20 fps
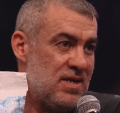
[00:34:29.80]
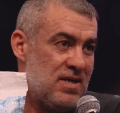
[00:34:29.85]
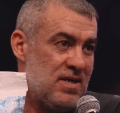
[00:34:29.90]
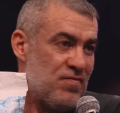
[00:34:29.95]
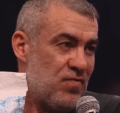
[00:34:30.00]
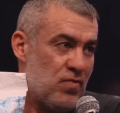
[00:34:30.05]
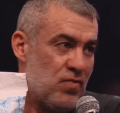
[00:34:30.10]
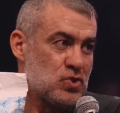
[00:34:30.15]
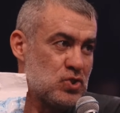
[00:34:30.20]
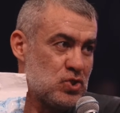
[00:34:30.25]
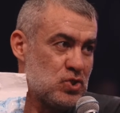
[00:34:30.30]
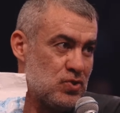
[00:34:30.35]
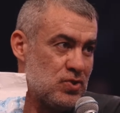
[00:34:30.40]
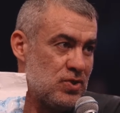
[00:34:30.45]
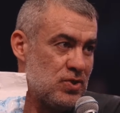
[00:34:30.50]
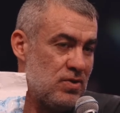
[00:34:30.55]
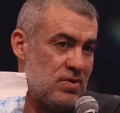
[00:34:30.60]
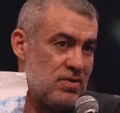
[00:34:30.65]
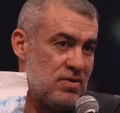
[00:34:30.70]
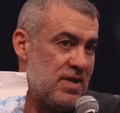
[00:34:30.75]
for sure, you
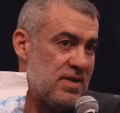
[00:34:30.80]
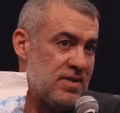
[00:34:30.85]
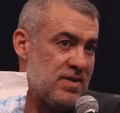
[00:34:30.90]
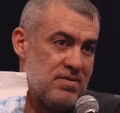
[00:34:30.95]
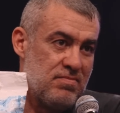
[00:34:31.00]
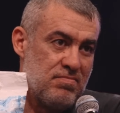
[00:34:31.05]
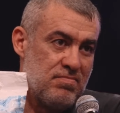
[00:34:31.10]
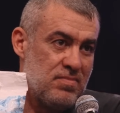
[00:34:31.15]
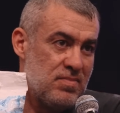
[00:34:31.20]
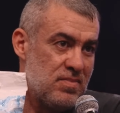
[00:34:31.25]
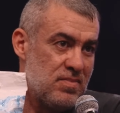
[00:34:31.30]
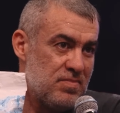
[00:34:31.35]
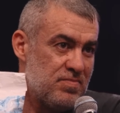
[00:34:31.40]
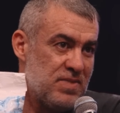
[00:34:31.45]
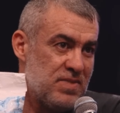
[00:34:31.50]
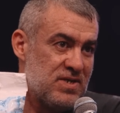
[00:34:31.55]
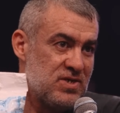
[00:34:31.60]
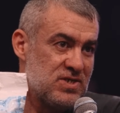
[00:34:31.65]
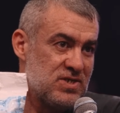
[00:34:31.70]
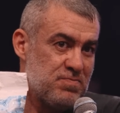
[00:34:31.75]
know, and
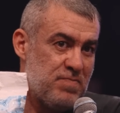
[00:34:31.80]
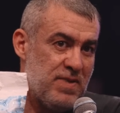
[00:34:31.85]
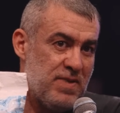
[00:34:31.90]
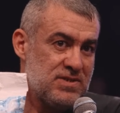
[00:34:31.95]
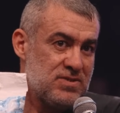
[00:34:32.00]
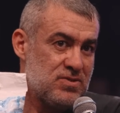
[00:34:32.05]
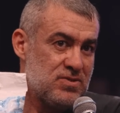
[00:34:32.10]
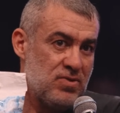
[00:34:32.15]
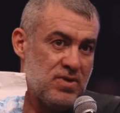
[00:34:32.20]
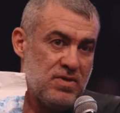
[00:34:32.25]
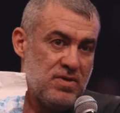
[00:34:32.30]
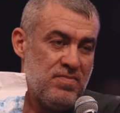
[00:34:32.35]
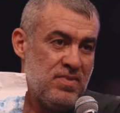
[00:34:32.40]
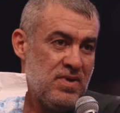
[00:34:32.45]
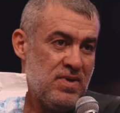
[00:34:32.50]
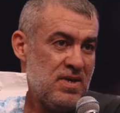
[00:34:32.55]
big respect to him.